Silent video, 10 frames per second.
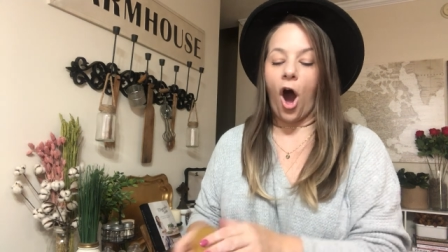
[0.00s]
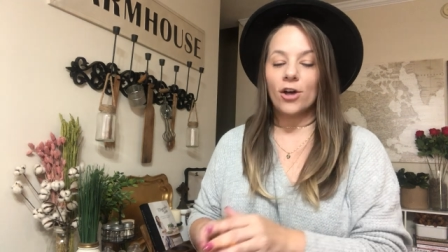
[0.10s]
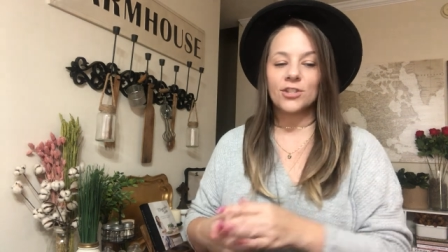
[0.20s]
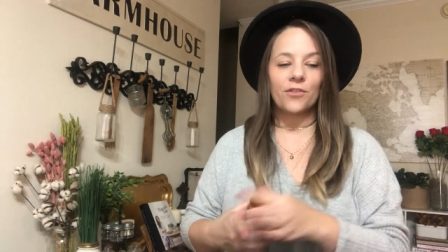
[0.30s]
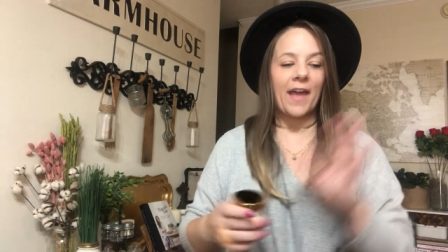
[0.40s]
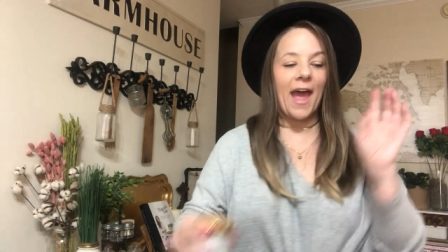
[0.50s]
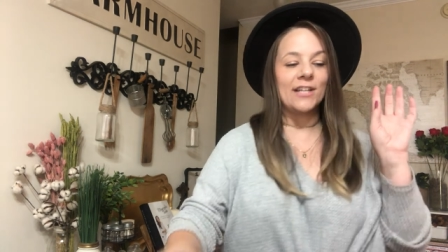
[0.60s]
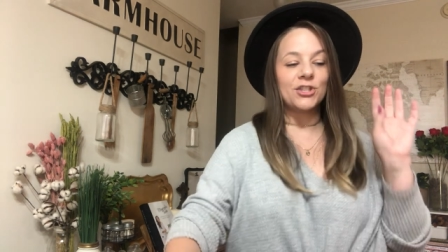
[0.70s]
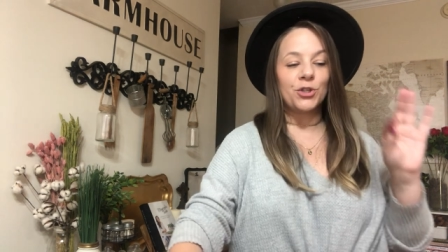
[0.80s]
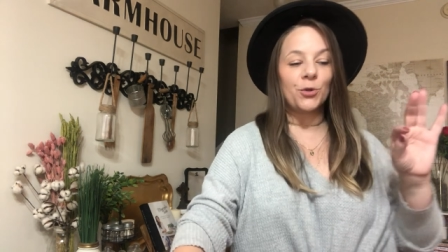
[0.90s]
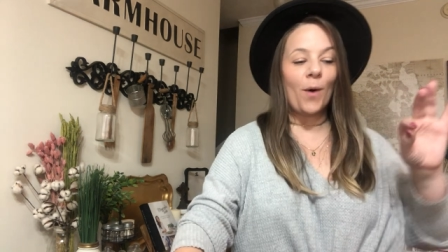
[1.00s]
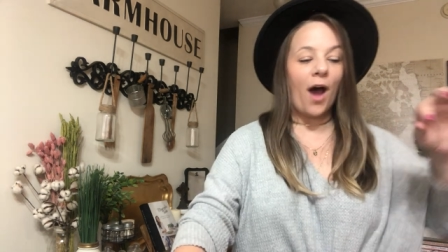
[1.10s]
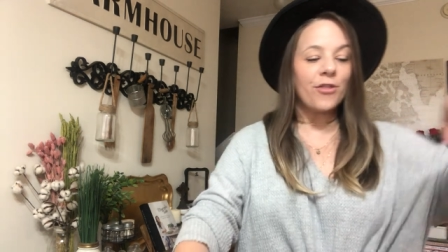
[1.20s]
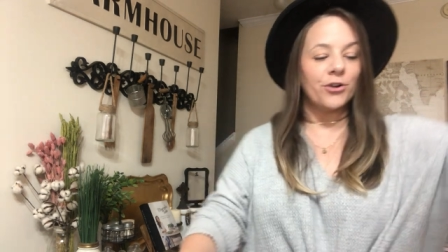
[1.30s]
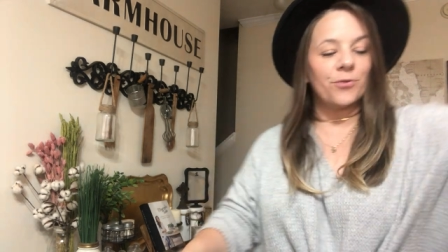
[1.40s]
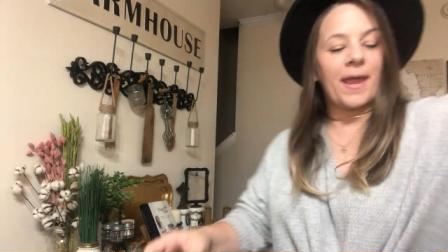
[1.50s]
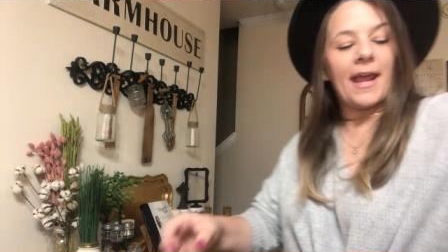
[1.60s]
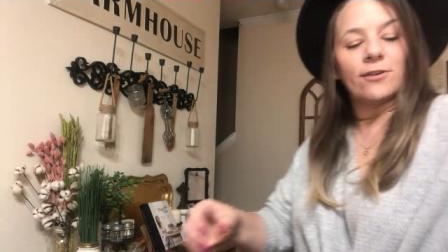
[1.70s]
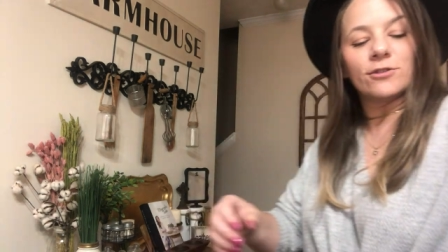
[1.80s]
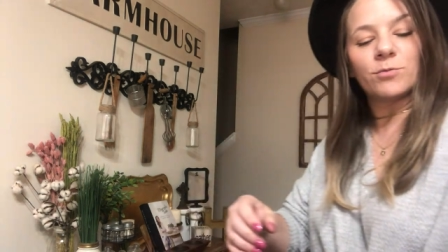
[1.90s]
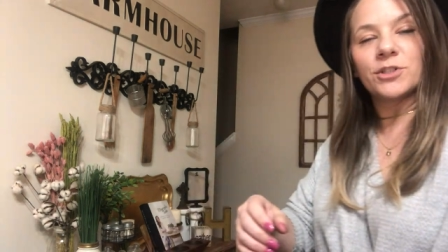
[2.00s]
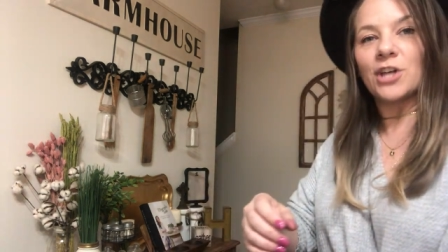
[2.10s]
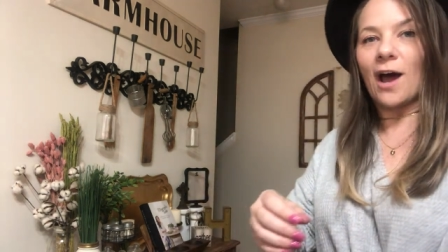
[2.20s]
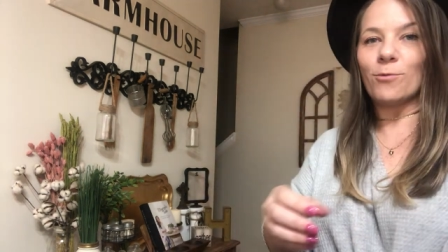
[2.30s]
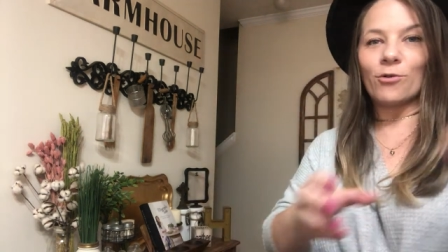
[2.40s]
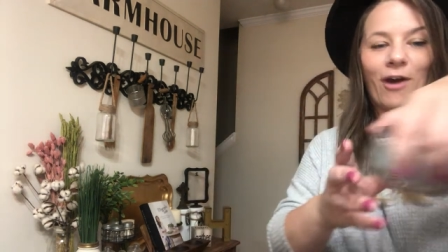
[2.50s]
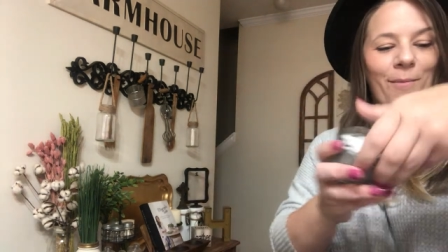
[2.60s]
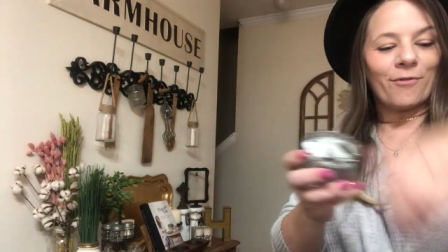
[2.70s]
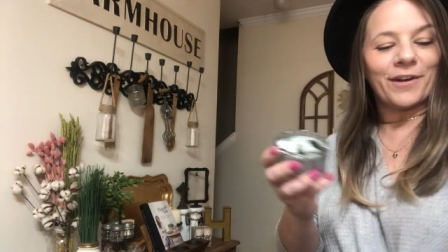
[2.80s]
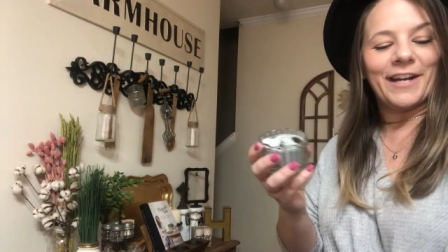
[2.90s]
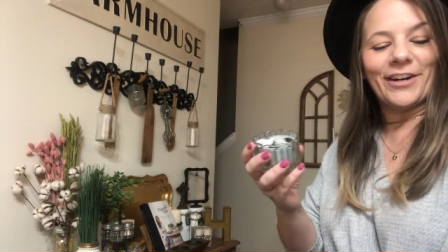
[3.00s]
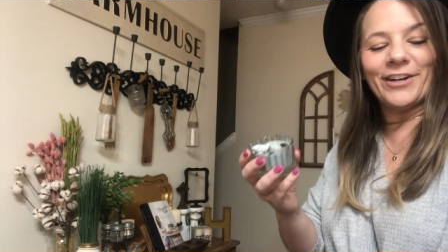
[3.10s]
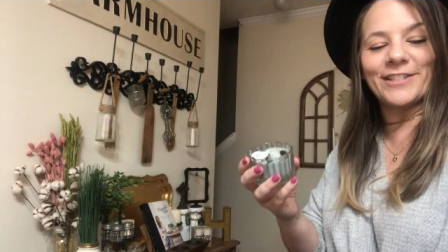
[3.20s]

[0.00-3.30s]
Also, they had two other new candles, which I will grab over here.